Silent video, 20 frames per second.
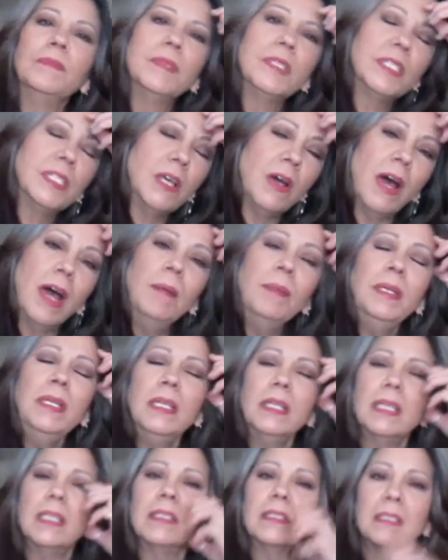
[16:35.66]
So I'm going
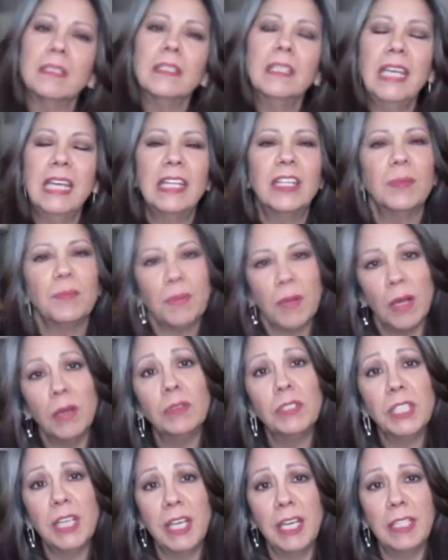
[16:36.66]
to eat the
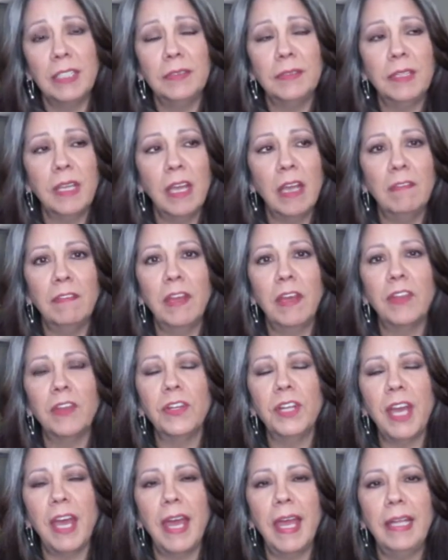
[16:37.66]
protein every
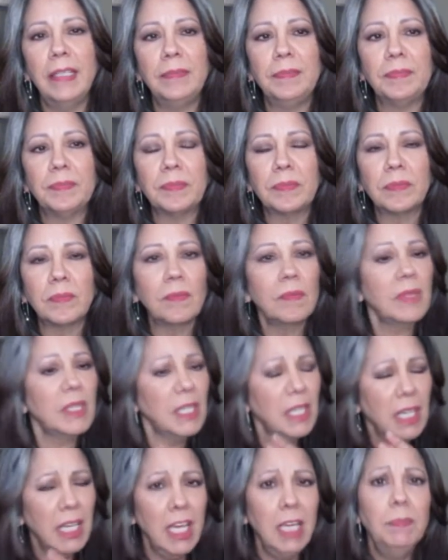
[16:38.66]
other night,
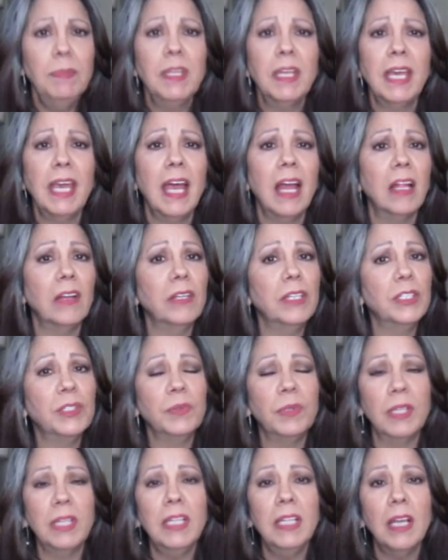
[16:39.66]
keep the calories
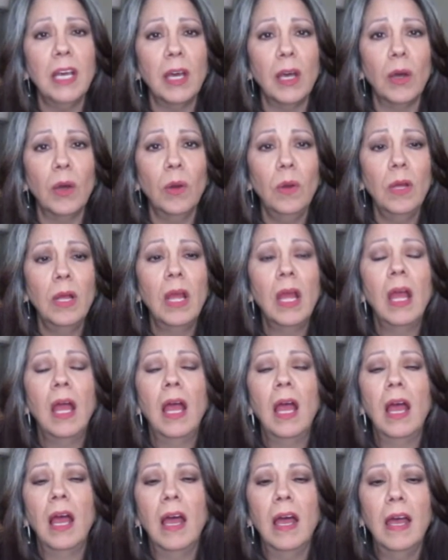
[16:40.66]
really low,
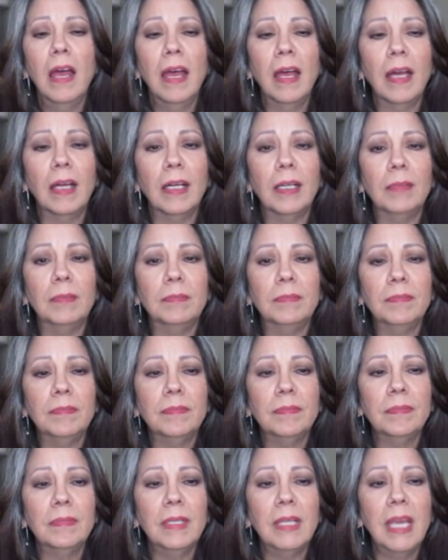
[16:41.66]

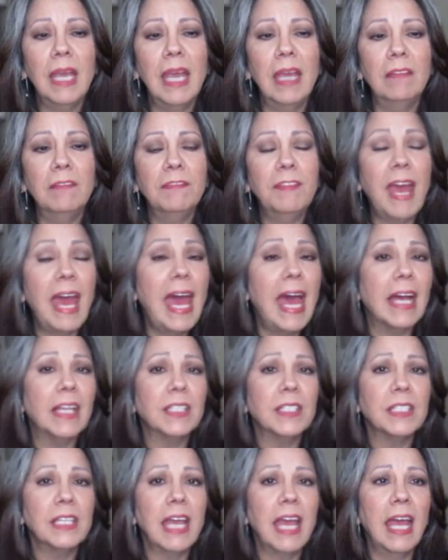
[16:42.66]
and
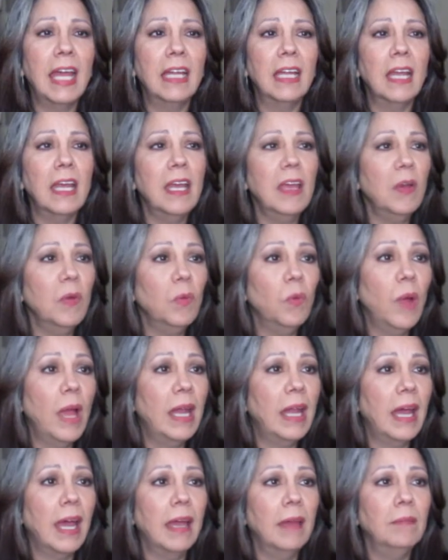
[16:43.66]
fast. And
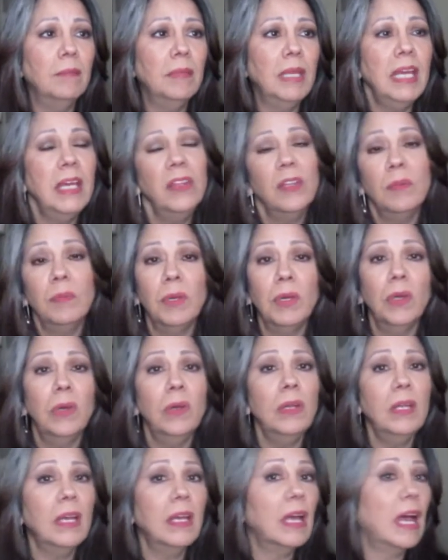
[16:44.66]
when I'm in the
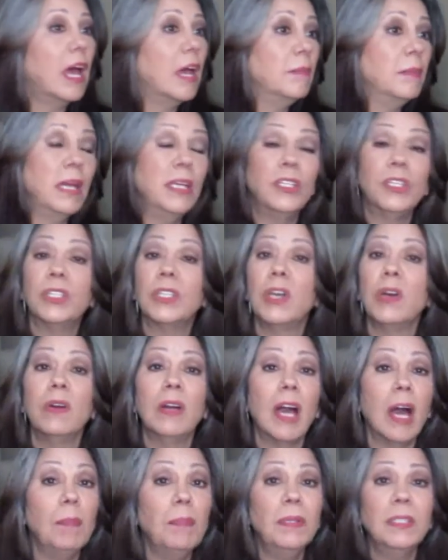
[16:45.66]
mood, I may just go a
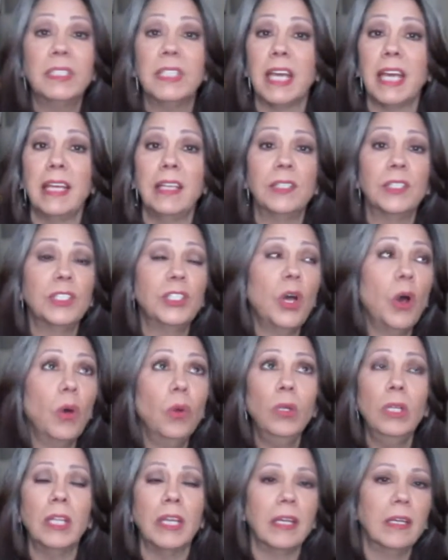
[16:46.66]
couple days
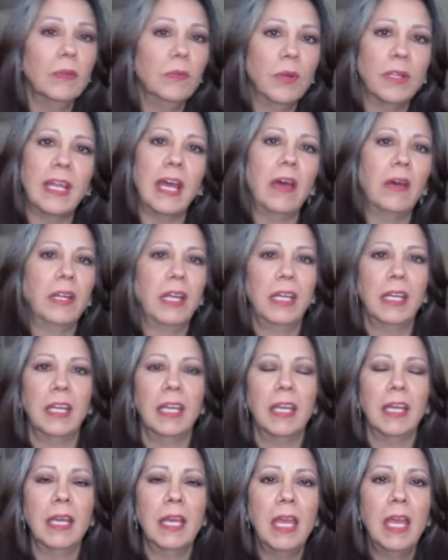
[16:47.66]
totally without
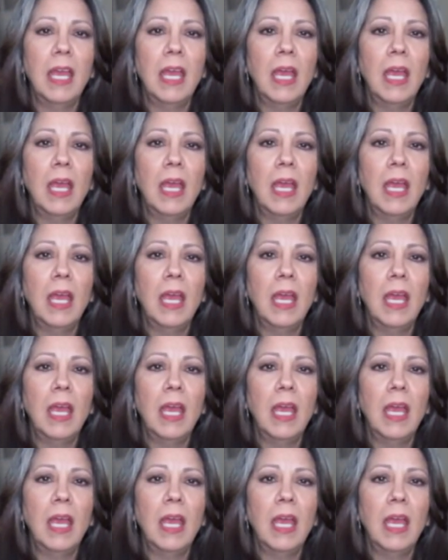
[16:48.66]
eating